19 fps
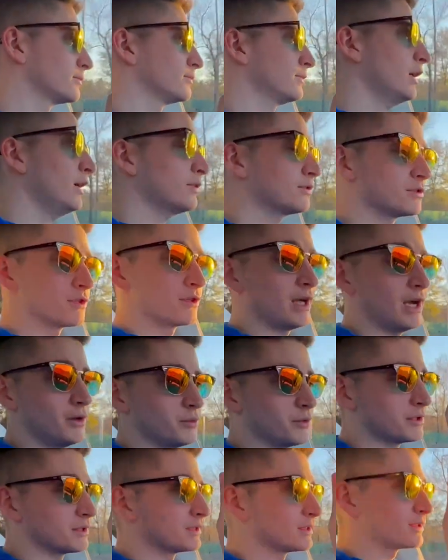Yeah, so that
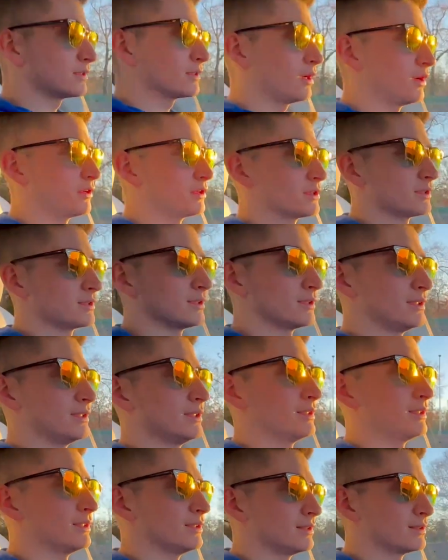was
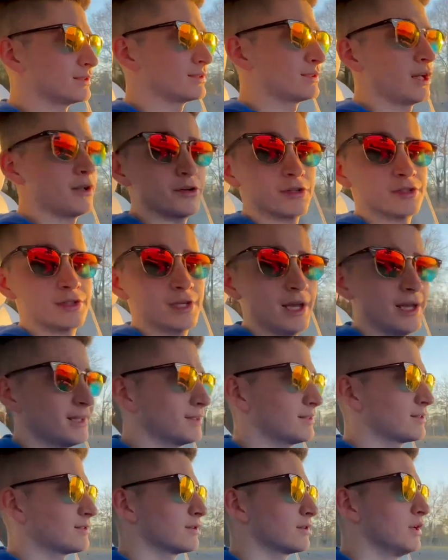honestly a stellar
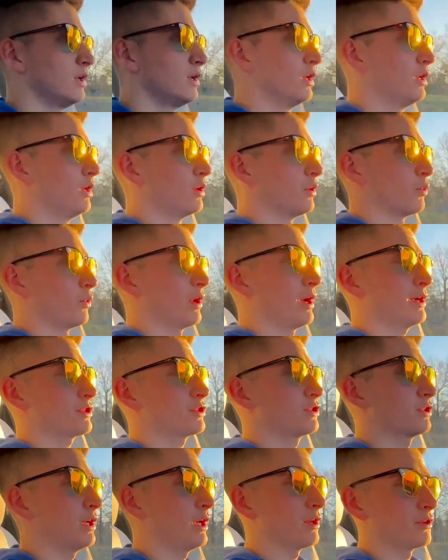test. We're
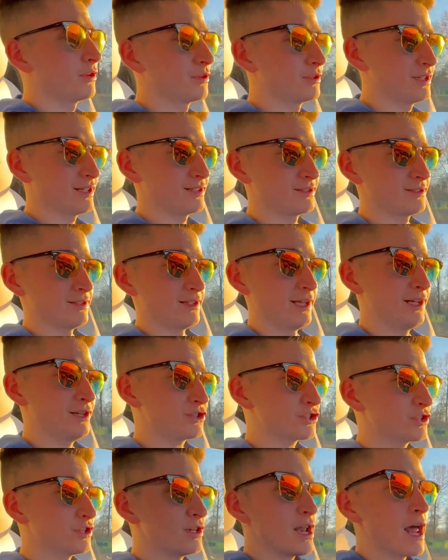actually at our
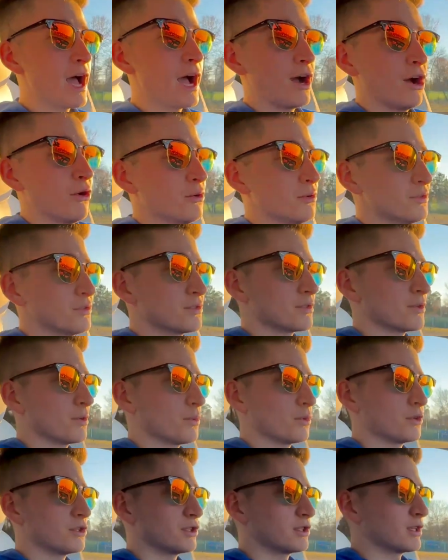destination now, so
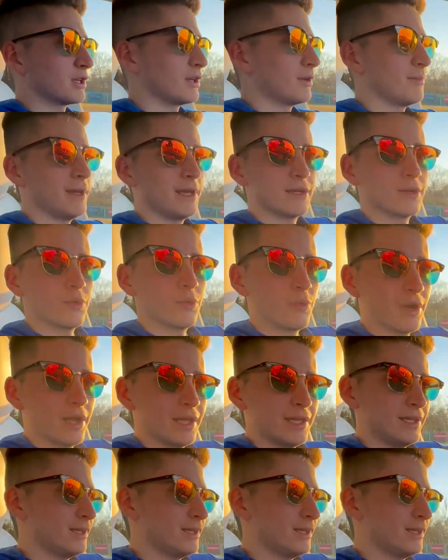we're just gonna make a right